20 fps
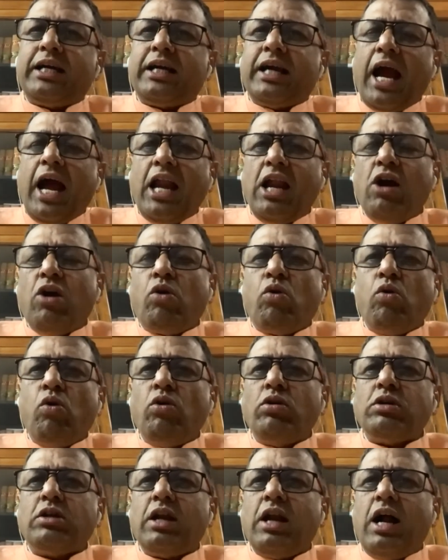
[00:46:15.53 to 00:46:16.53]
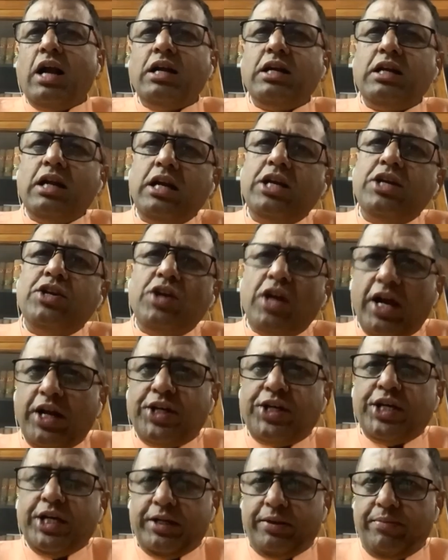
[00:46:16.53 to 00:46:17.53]
can a court grant an
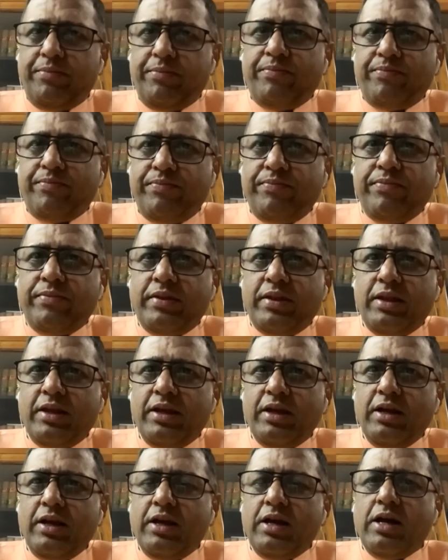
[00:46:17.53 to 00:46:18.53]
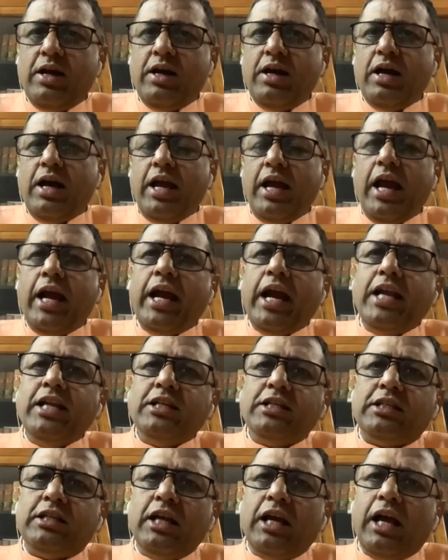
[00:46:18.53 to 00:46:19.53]
injunction
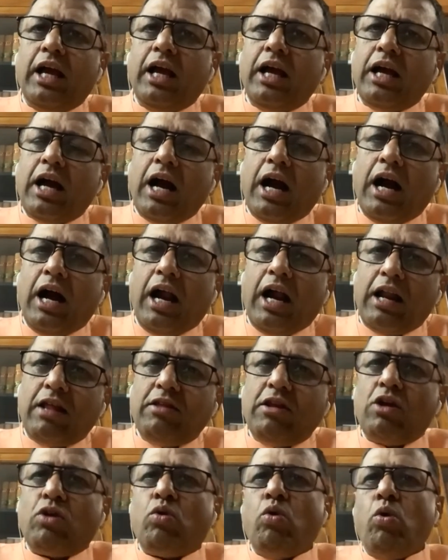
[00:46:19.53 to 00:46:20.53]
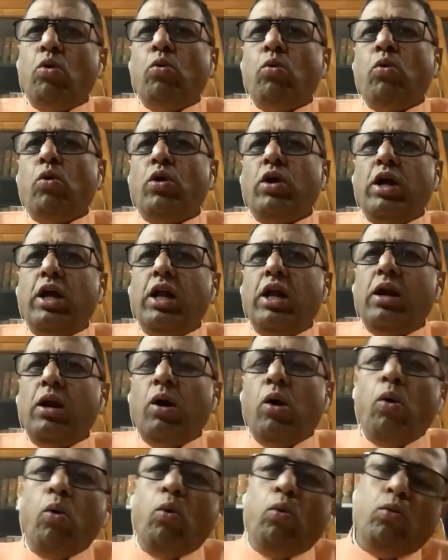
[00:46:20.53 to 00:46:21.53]
against another co-owner
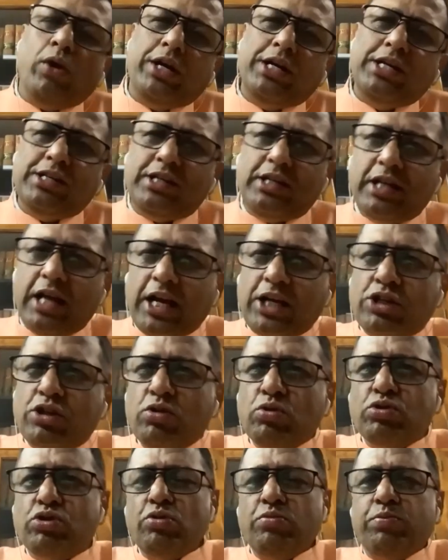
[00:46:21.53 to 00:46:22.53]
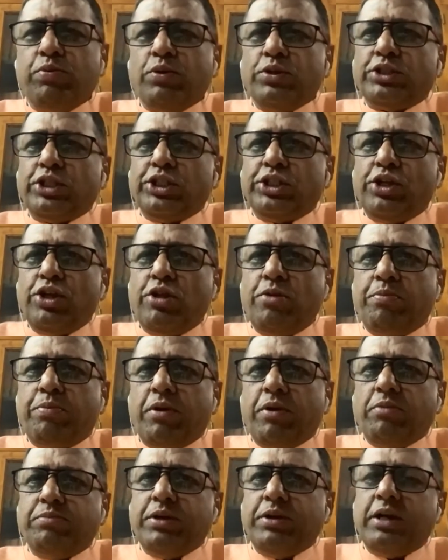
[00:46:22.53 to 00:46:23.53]
who is in exclusive possession of the
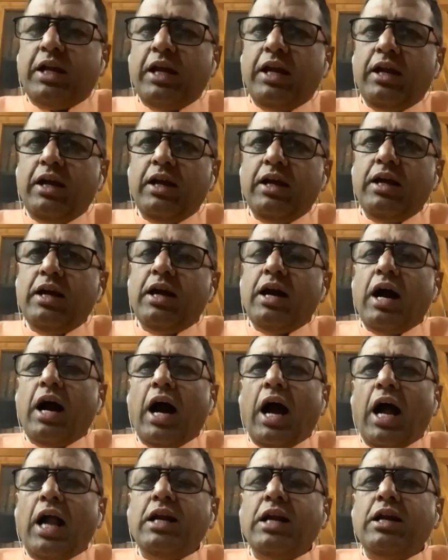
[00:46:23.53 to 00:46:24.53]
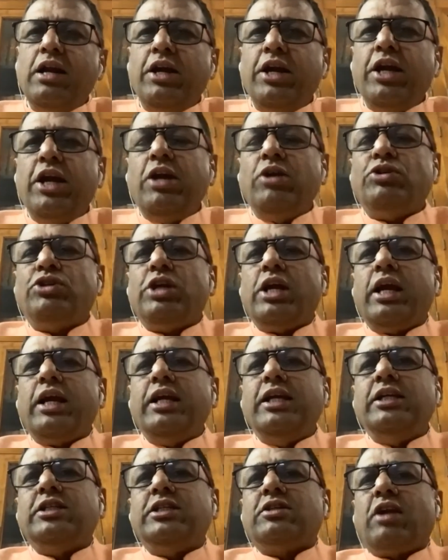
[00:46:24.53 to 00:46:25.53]
property and
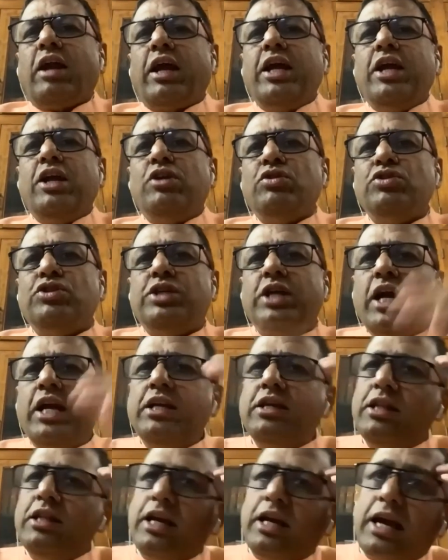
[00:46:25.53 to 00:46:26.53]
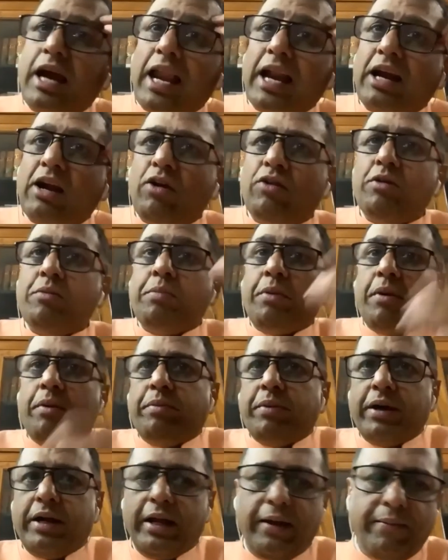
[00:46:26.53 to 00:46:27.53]
is trying to change the character of the
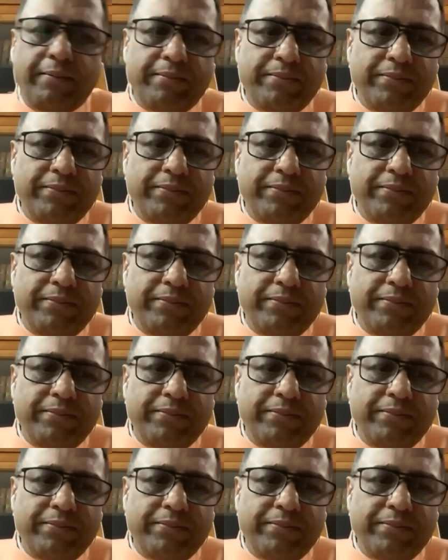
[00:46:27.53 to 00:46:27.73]
property?